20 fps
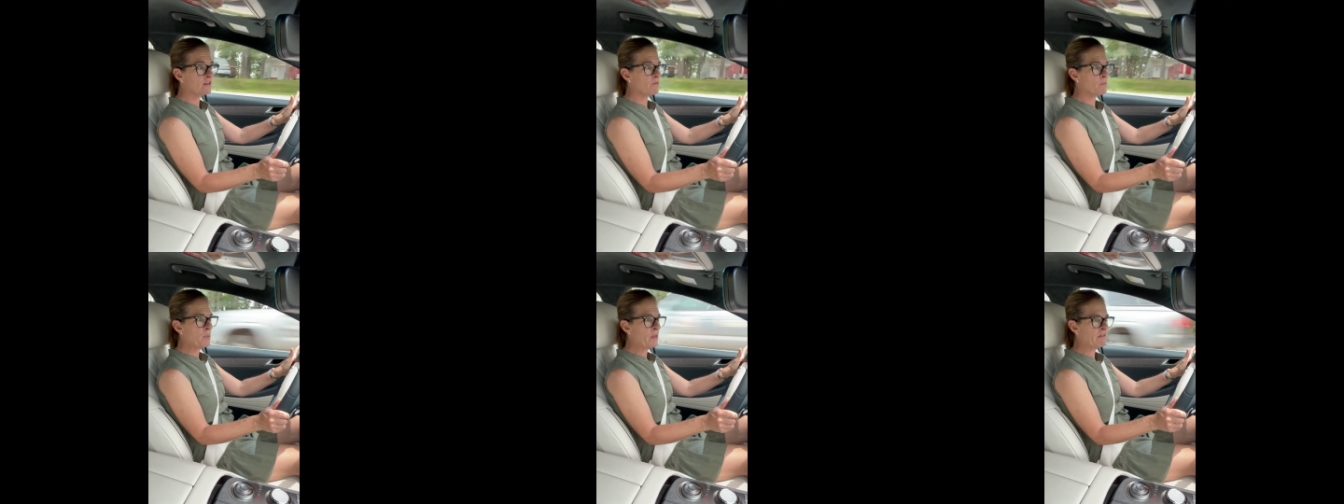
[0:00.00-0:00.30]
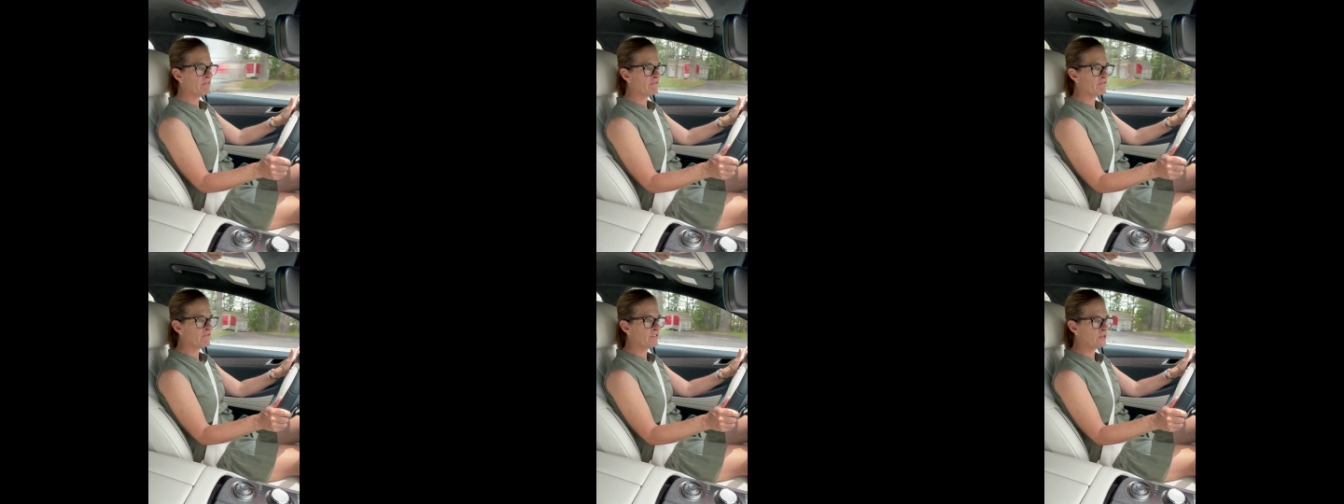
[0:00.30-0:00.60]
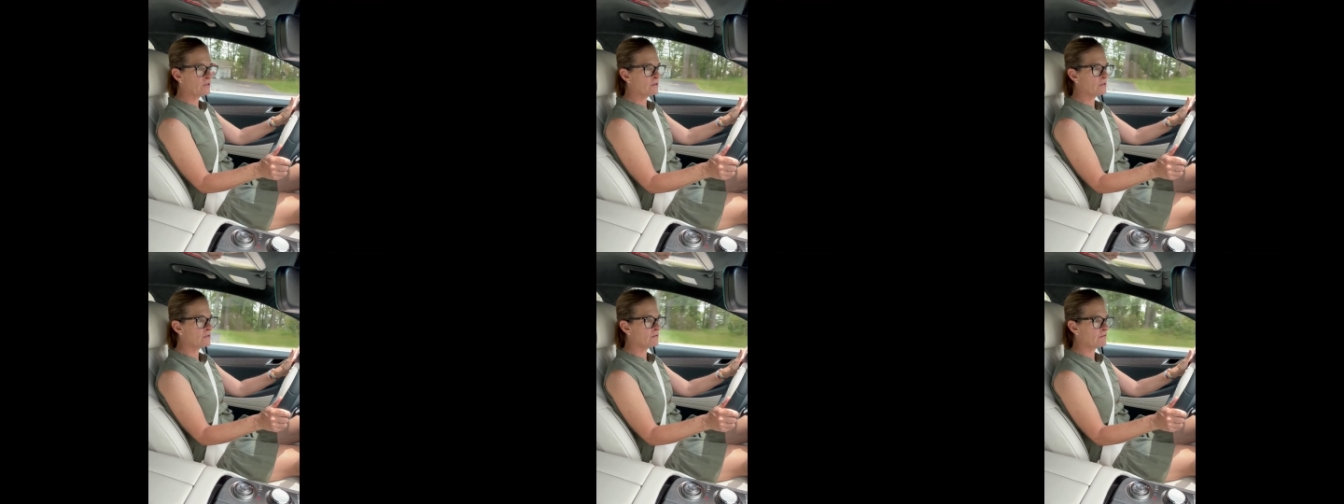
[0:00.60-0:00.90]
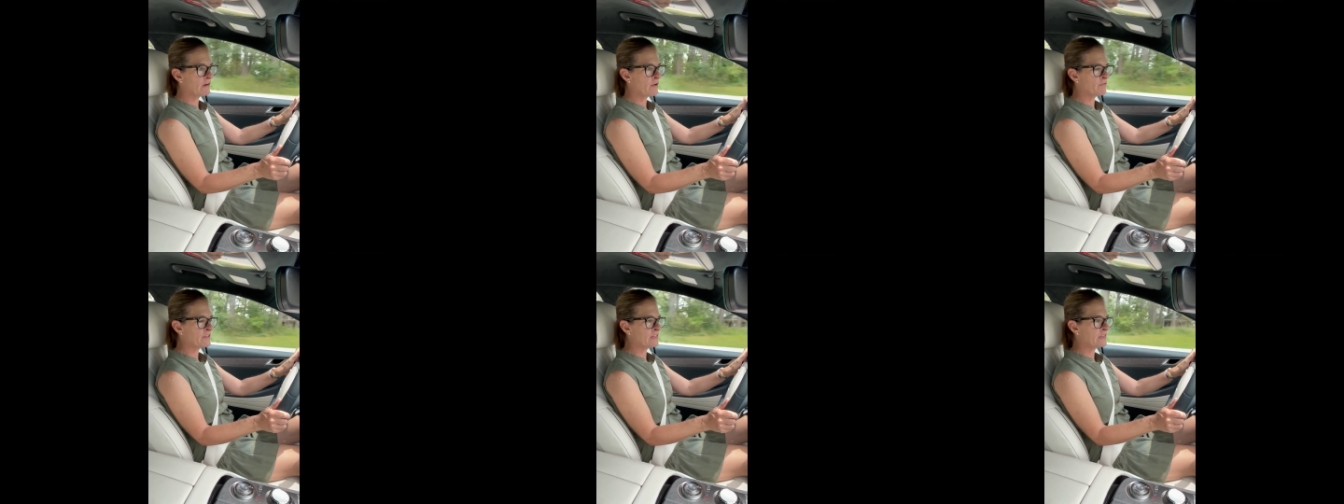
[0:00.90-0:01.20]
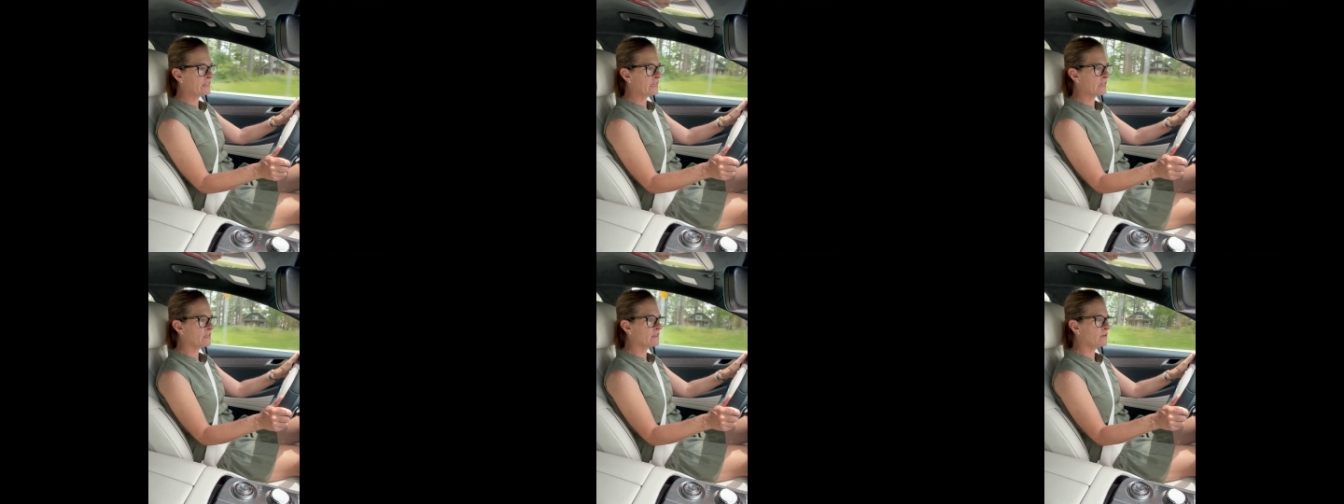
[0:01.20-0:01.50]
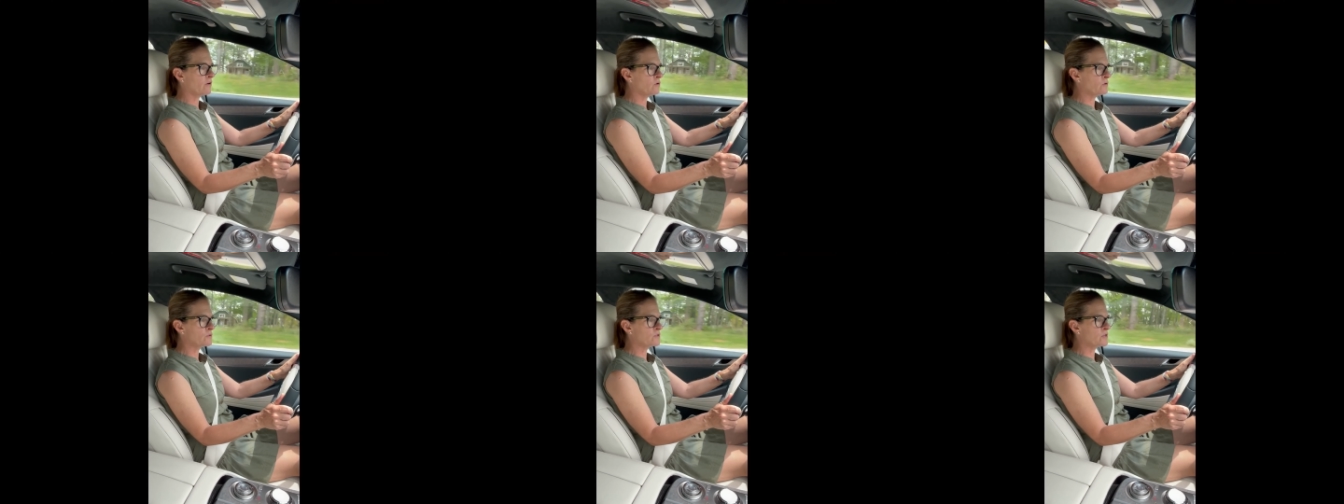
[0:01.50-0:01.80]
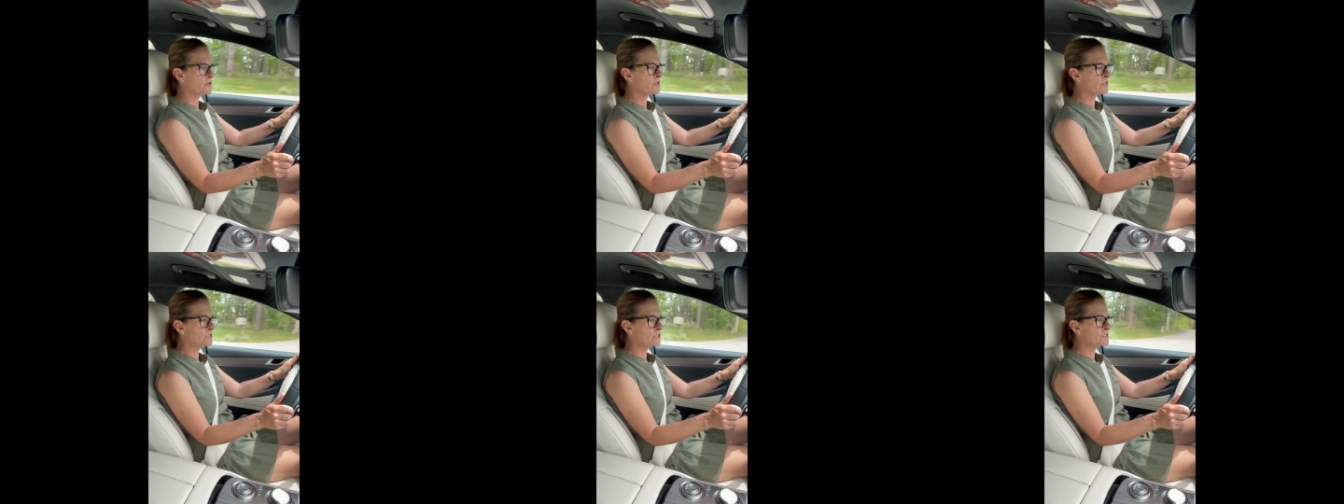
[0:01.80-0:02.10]
of Bentonville, around the Lake of the
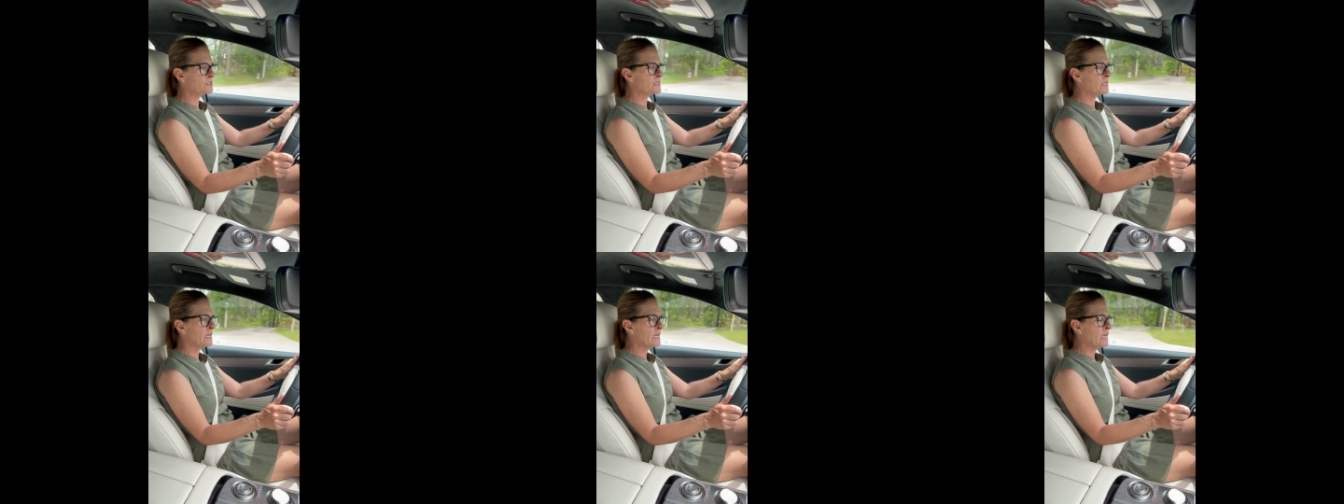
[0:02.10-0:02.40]
Ozarks,